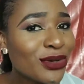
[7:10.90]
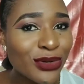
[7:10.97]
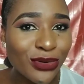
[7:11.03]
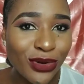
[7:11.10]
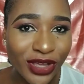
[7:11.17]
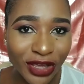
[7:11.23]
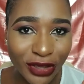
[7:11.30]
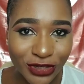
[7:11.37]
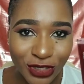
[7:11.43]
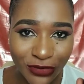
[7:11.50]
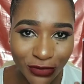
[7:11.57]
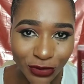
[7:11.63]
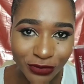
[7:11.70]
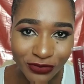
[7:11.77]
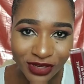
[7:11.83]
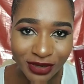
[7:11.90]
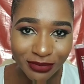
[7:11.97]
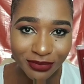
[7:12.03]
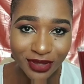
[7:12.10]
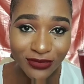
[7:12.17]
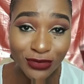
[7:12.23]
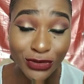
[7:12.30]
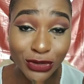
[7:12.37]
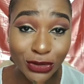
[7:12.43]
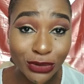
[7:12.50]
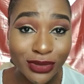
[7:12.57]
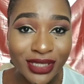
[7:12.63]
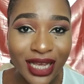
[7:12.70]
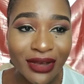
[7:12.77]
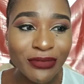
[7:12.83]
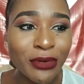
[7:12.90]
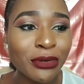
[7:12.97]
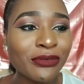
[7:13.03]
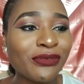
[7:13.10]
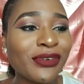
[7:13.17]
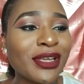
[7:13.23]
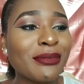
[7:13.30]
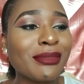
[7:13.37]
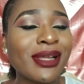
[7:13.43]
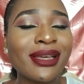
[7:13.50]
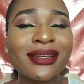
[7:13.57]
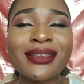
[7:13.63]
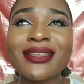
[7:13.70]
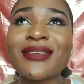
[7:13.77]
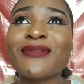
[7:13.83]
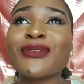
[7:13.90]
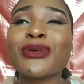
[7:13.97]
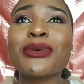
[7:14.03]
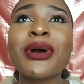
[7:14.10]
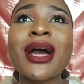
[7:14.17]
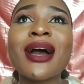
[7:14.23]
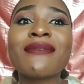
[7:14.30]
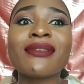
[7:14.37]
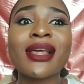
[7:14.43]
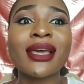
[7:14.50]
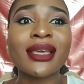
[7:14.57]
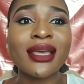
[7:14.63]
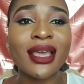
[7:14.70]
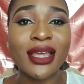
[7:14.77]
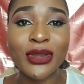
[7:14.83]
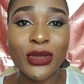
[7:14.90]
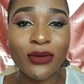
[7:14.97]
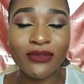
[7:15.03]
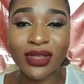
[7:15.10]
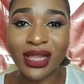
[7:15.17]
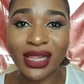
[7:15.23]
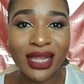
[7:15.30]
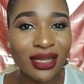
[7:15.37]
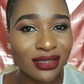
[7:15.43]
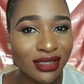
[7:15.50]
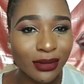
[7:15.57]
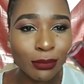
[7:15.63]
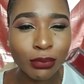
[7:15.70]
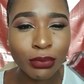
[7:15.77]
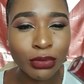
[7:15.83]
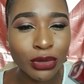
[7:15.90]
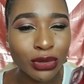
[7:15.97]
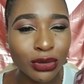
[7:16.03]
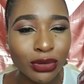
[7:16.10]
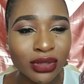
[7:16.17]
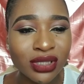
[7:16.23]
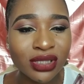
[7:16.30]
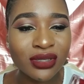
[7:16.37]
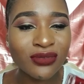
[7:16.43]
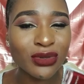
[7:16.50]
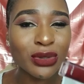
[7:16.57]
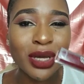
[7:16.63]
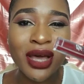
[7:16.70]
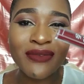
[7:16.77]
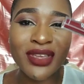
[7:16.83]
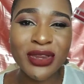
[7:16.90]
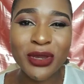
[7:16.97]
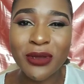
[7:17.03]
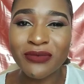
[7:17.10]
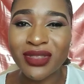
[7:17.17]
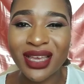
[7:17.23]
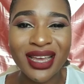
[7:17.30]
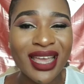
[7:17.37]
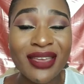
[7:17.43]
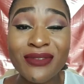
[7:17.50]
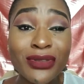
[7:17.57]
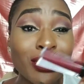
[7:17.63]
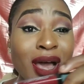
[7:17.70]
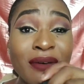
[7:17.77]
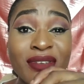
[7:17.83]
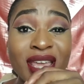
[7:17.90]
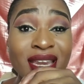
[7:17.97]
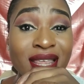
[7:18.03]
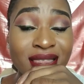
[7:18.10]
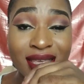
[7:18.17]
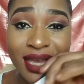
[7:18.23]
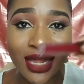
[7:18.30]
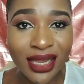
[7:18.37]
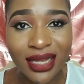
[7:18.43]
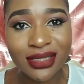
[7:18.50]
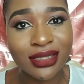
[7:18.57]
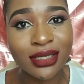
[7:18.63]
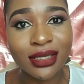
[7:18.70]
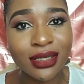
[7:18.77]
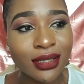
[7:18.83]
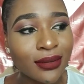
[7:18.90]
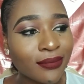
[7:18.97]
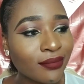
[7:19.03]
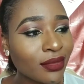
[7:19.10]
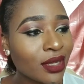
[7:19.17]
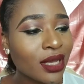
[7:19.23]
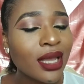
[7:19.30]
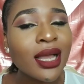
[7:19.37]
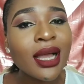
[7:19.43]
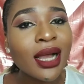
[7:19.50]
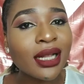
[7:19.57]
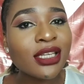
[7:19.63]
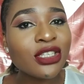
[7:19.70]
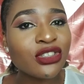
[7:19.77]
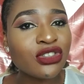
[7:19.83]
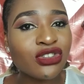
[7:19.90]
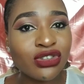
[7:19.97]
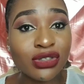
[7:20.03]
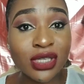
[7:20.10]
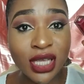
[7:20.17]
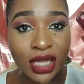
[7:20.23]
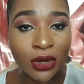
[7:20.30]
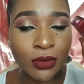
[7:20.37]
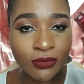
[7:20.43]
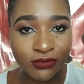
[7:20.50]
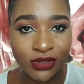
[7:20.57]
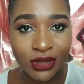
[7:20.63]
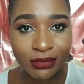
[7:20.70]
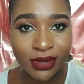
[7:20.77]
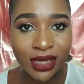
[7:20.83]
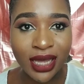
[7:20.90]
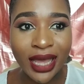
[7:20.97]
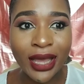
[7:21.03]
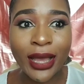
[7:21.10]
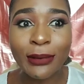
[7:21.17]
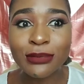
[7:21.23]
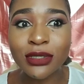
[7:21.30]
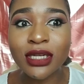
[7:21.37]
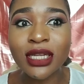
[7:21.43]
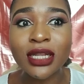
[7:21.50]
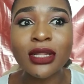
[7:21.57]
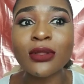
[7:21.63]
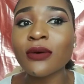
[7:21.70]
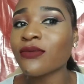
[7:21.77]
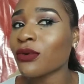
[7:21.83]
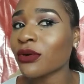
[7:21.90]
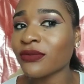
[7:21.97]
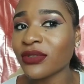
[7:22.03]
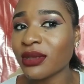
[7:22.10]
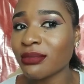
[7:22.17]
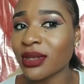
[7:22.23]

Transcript: Go get yourself Hot Flame. If you don't have Hot Flame, like, if you don't have, like, any of the classic products, if you don't have any of their, if you don't have anything classic, at least you should get Hot Flame. Like, I absolutely love Hot Flame.